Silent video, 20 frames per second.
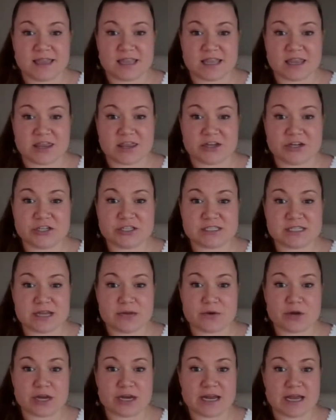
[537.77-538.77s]
Then Thursday,
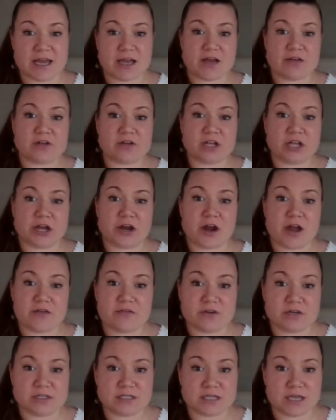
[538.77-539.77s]
we're going to have Claire
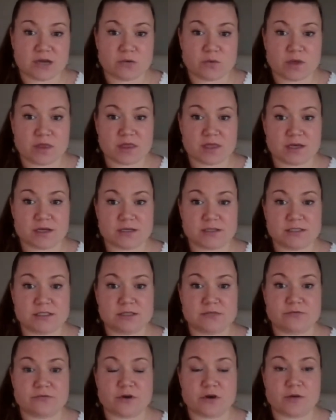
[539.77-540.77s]
Evers on with us
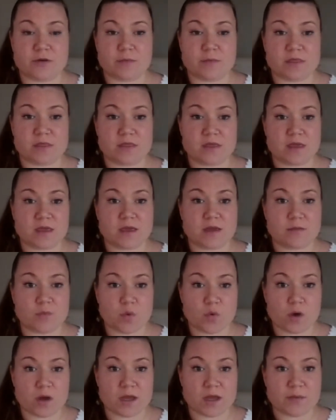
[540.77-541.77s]
from the
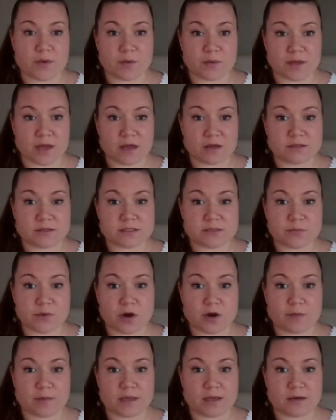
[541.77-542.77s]
Milwaukee Public Health
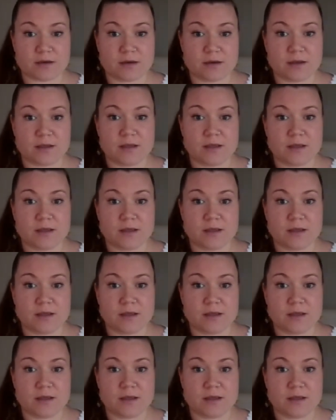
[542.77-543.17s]
Department.